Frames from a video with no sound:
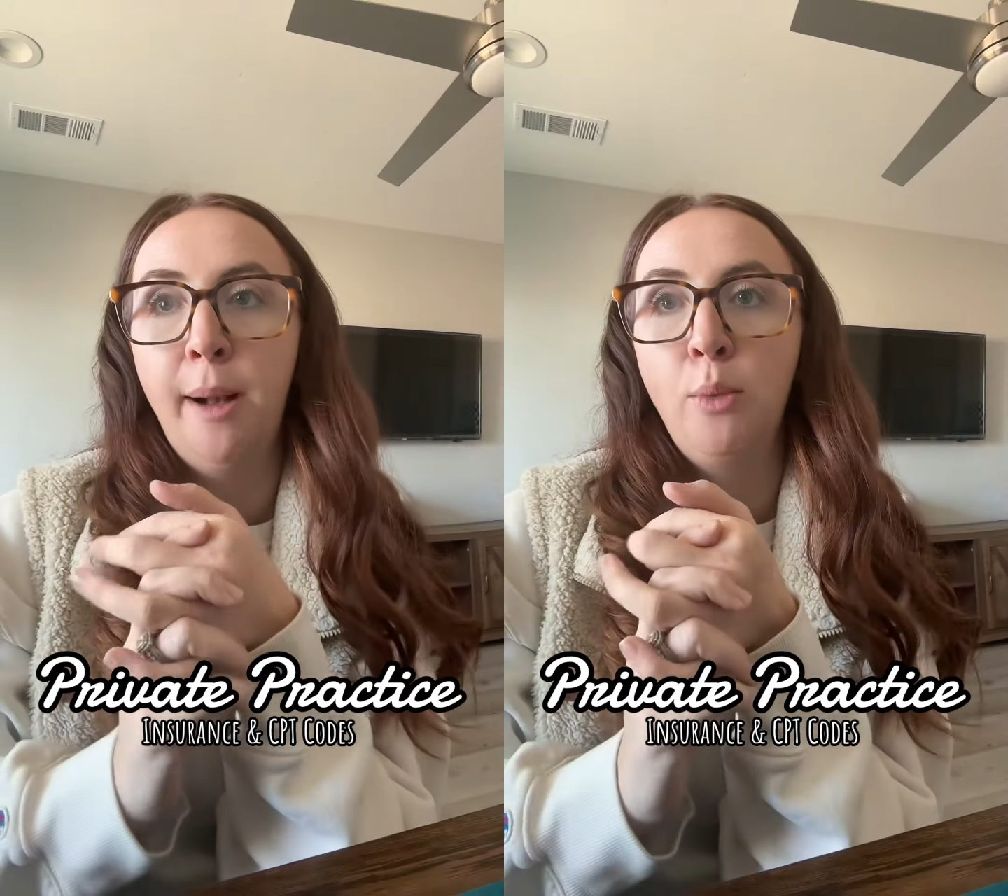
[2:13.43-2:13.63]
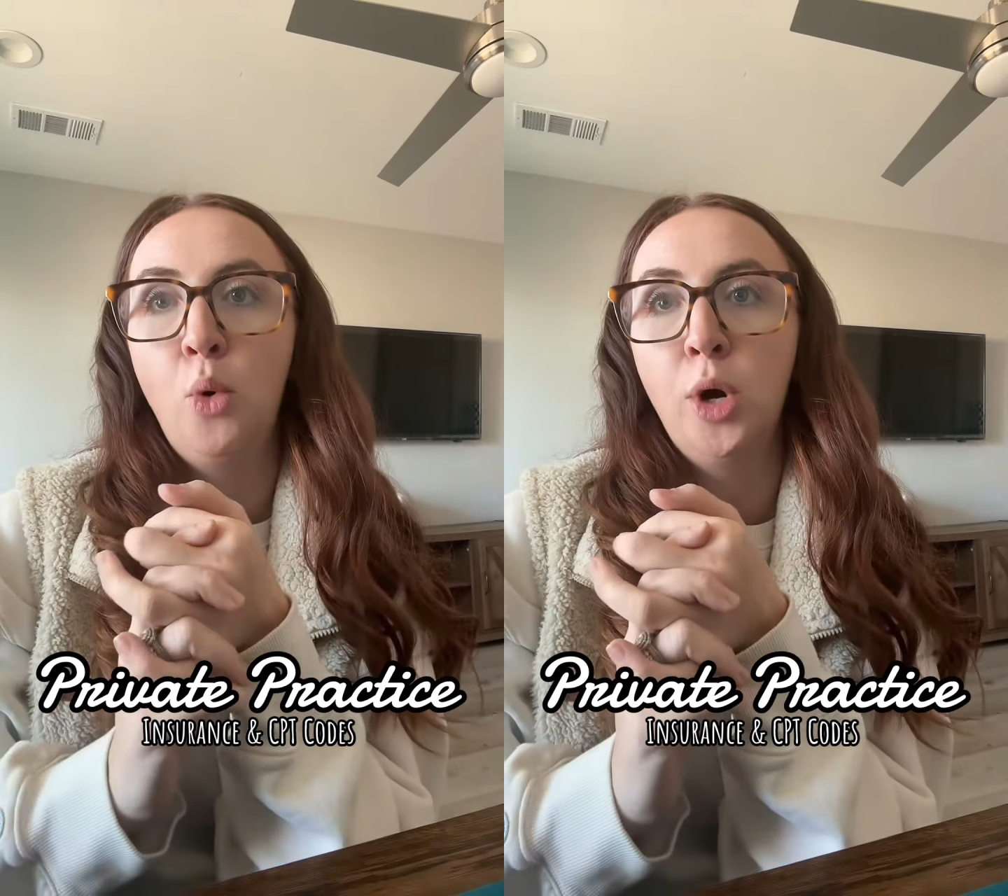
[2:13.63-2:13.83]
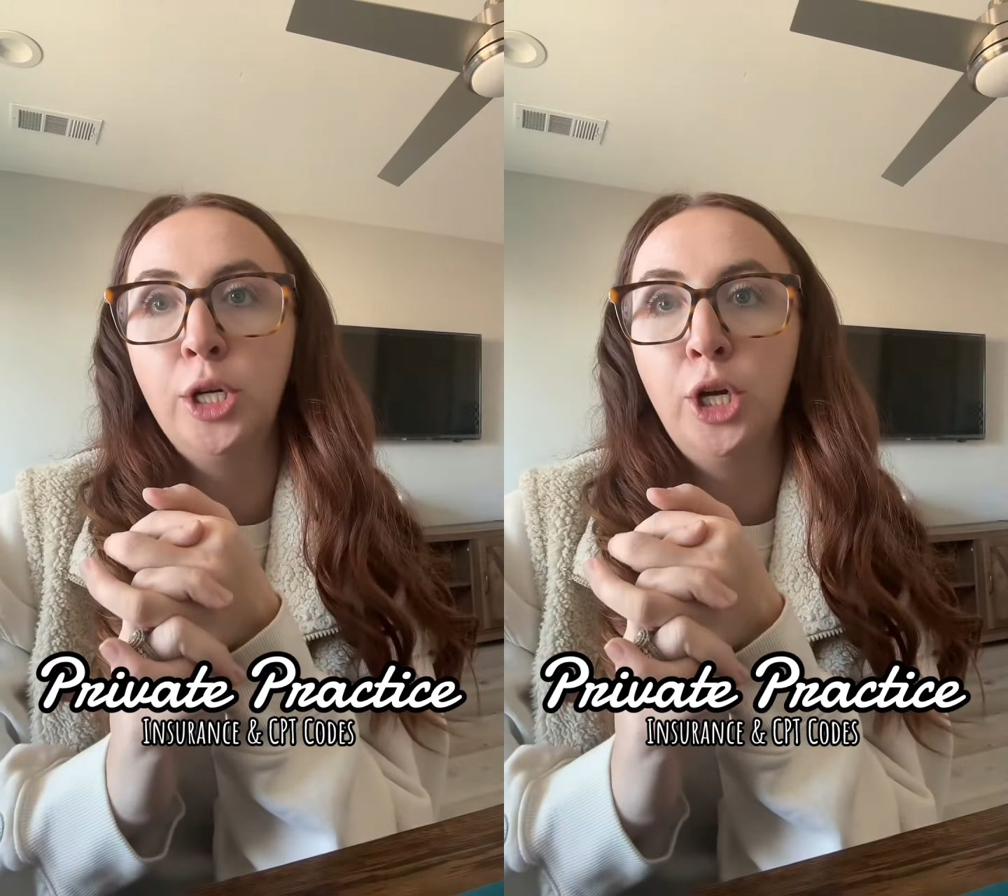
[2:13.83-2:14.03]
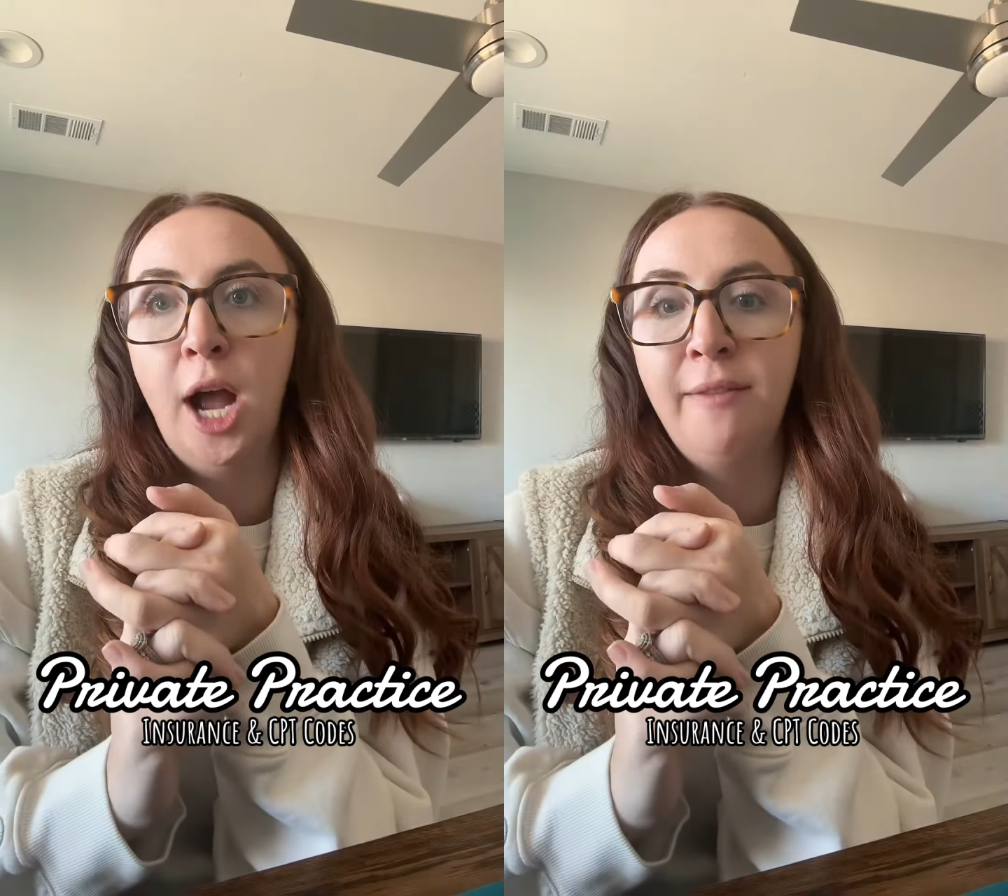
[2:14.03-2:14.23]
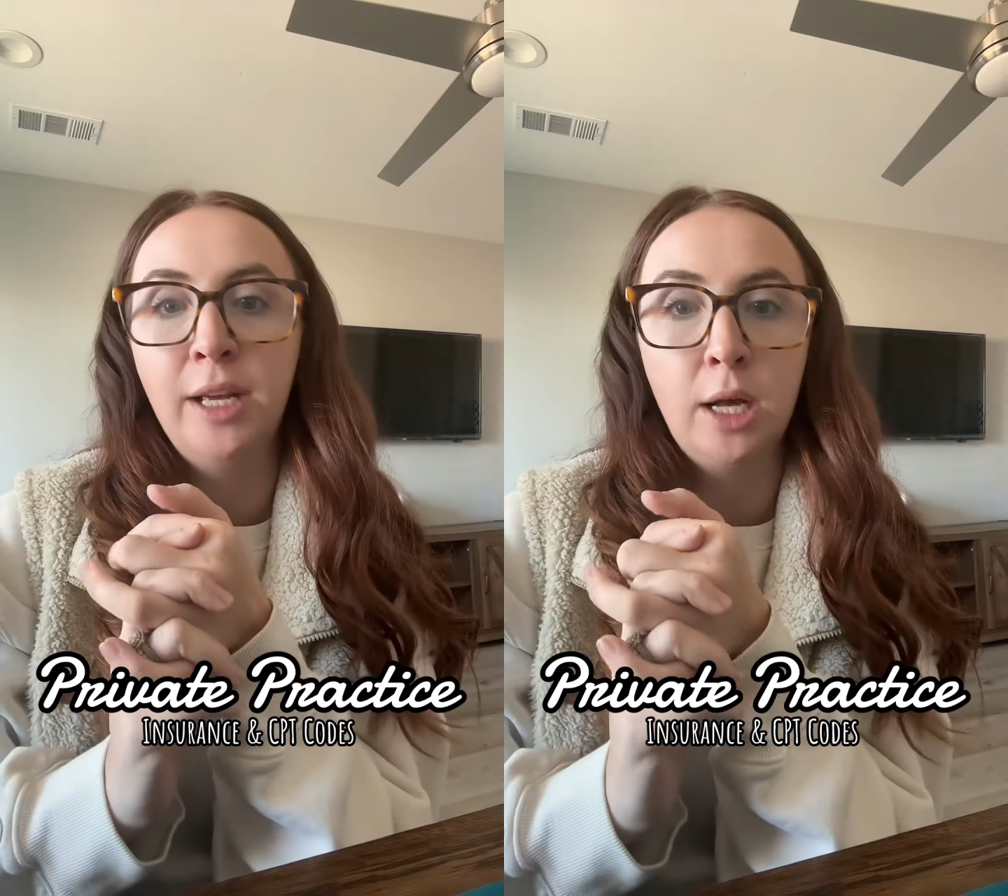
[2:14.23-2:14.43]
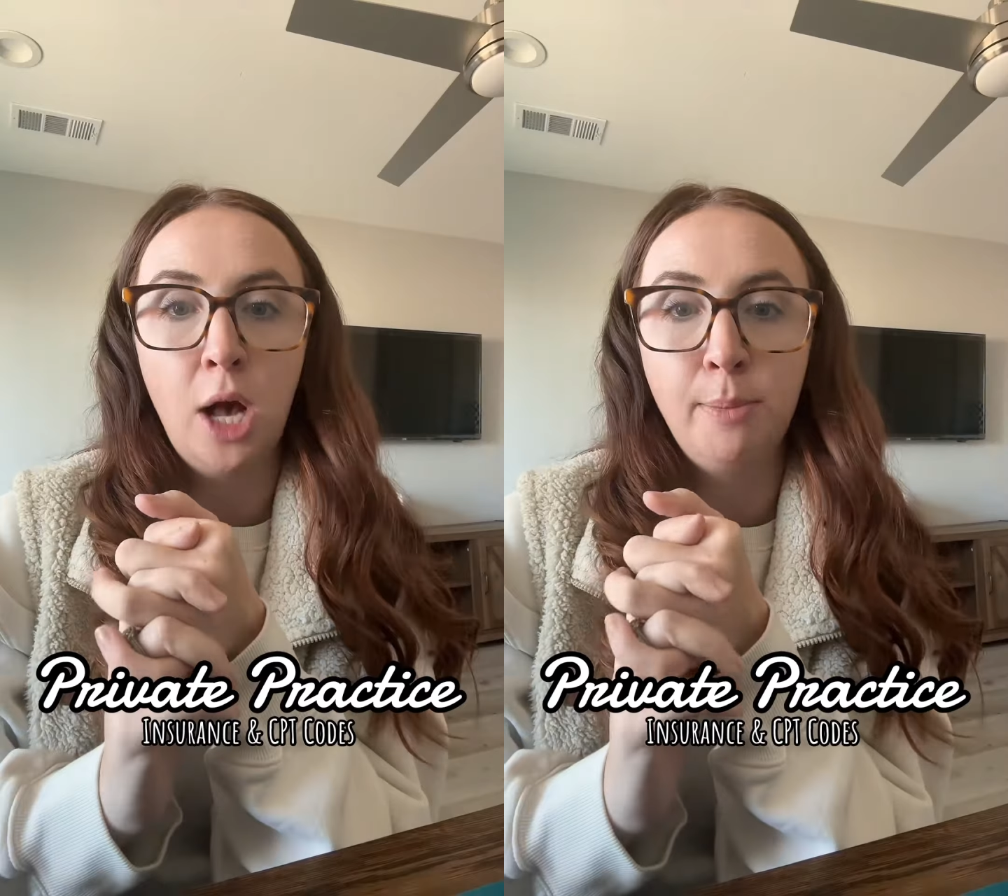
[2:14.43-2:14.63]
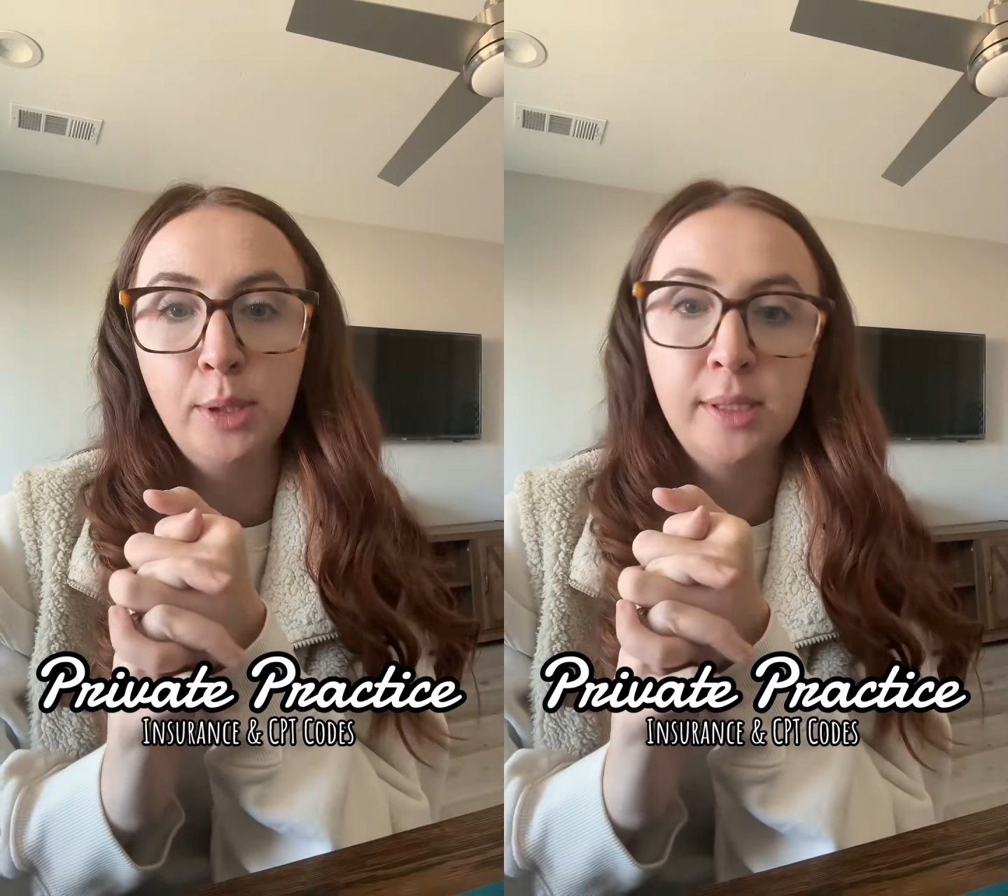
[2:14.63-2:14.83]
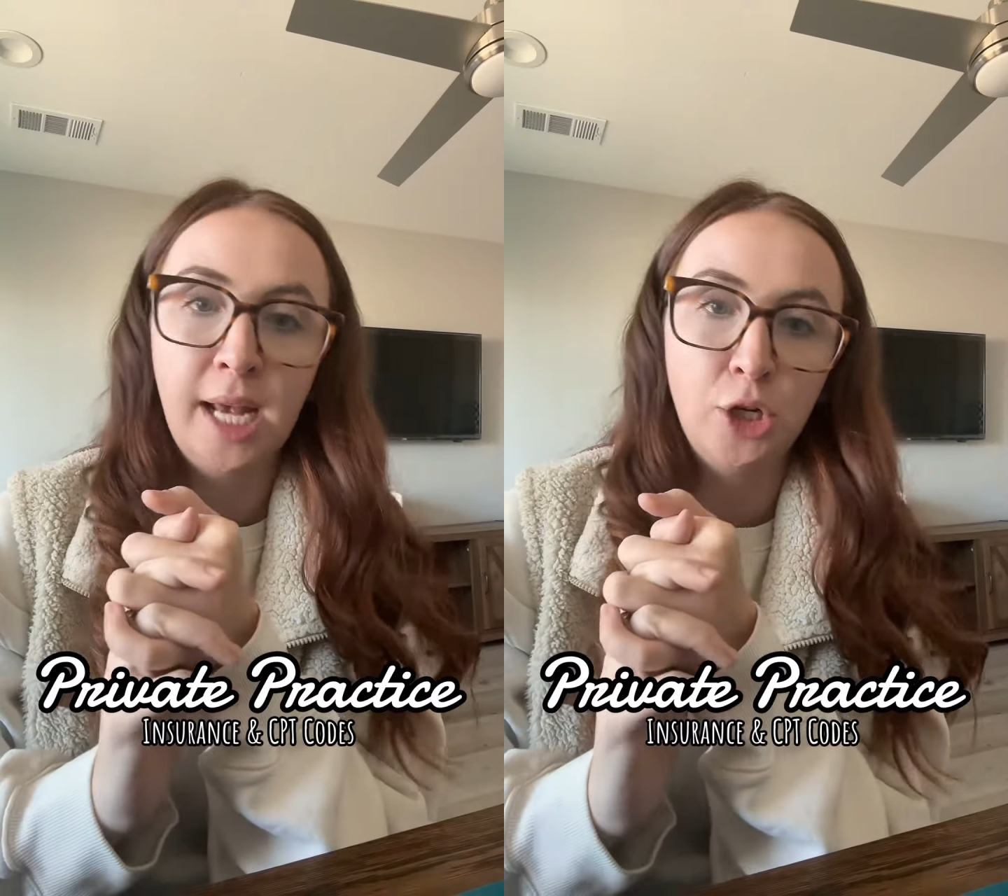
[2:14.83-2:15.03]
or you're having a couple
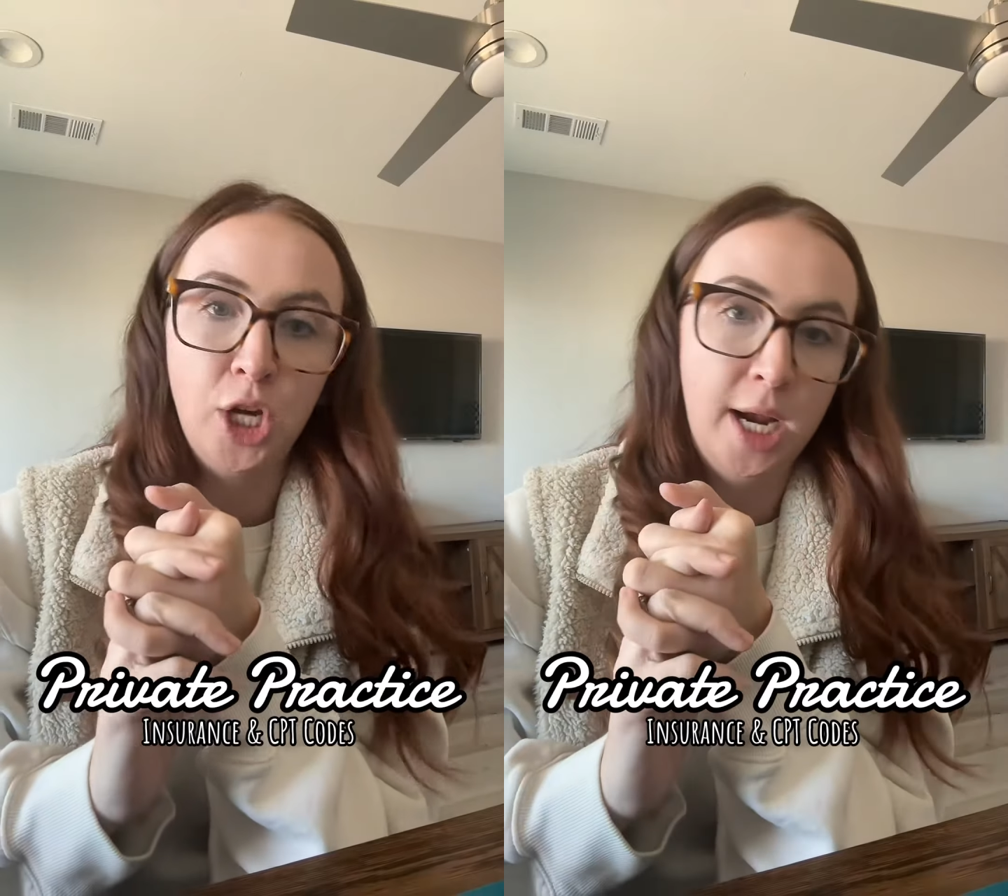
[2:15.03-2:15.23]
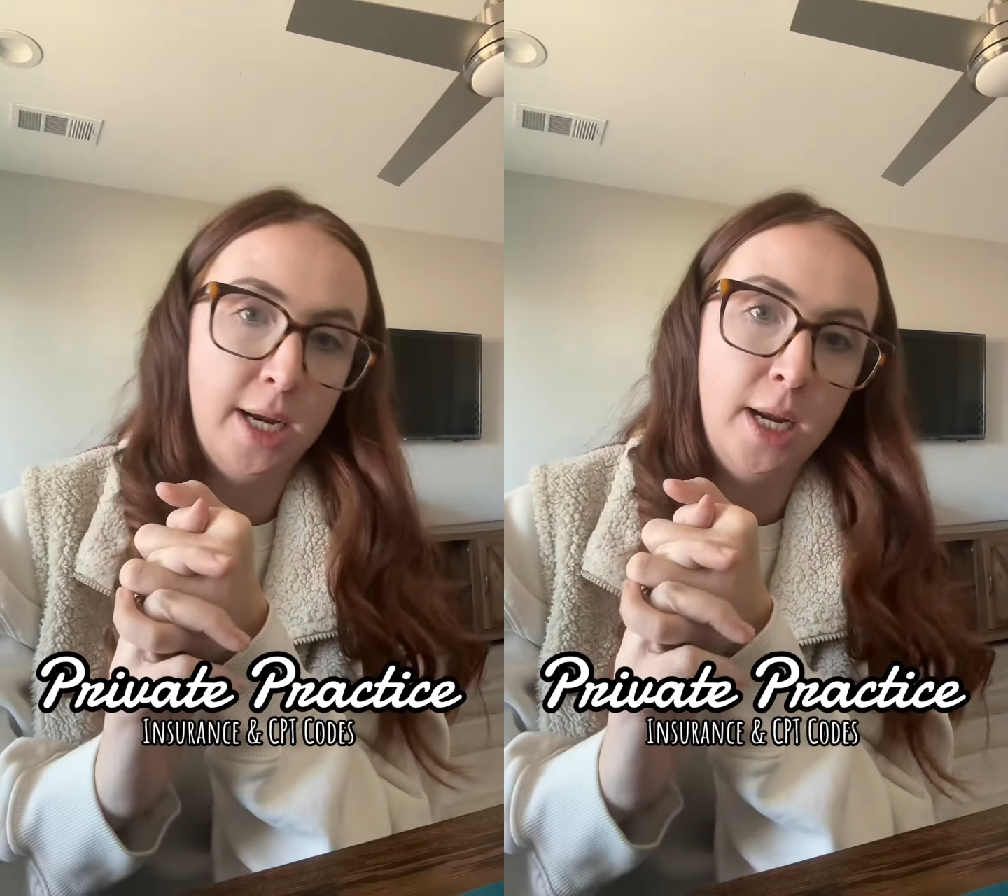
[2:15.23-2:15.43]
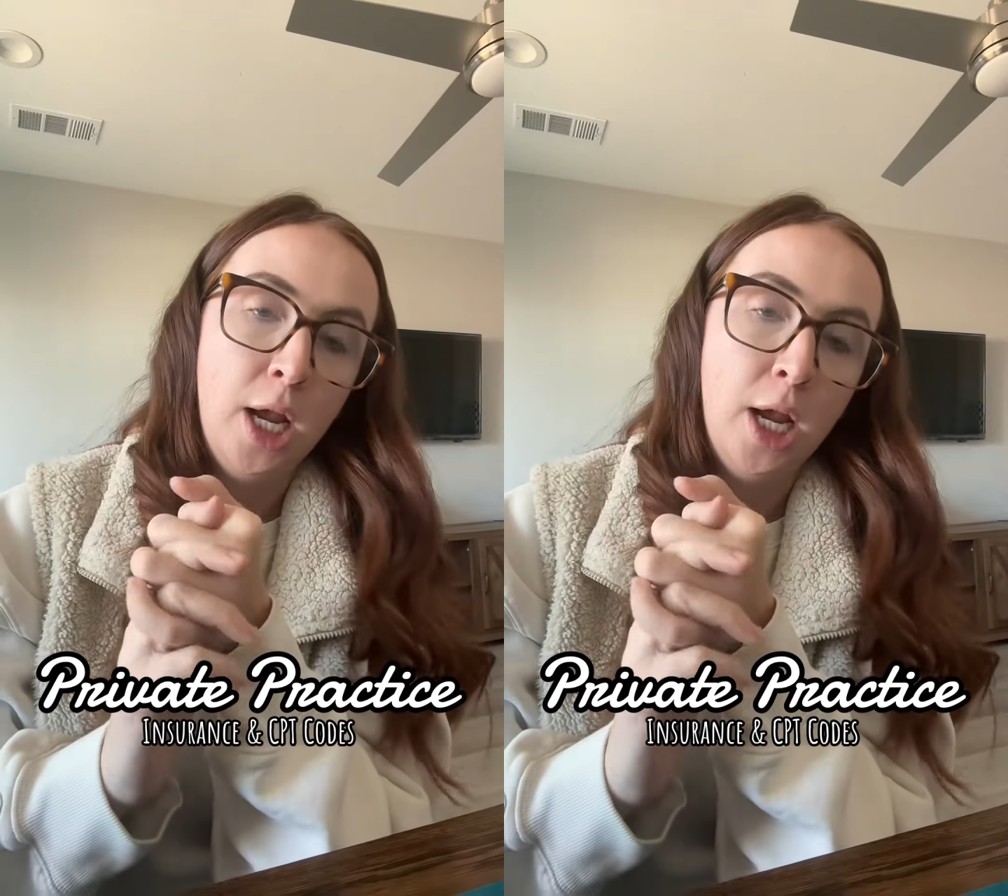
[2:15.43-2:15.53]
session,